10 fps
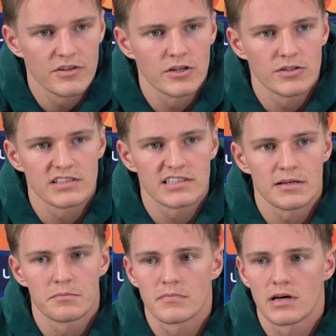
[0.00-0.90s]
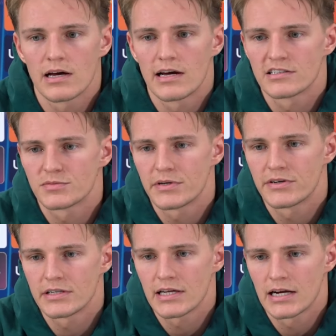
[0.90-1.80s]
you know, the team uh,
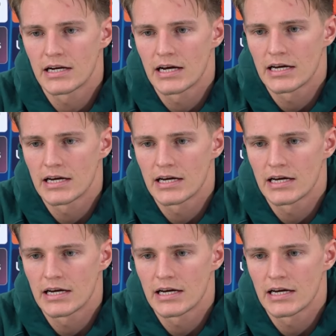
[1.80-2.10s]
spirit and.